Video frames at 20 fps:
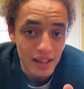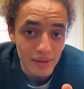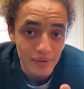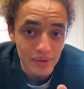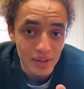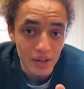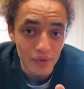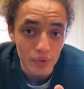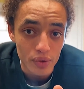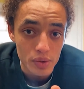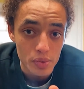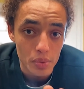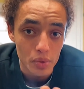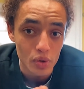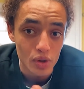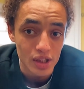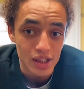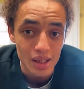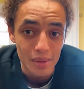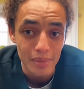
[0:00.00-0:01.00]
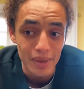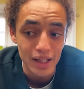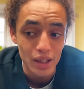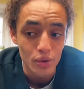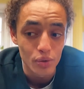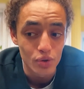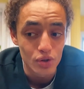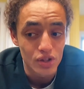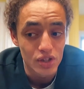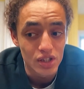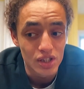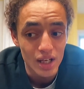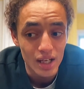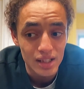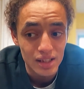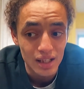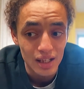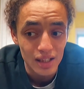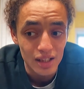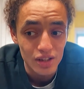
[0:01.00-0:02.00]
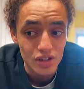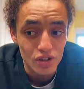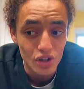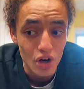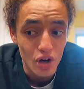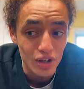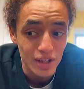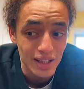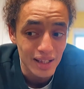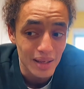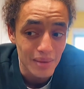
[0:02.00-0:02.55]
of difference between somebody who's just getting started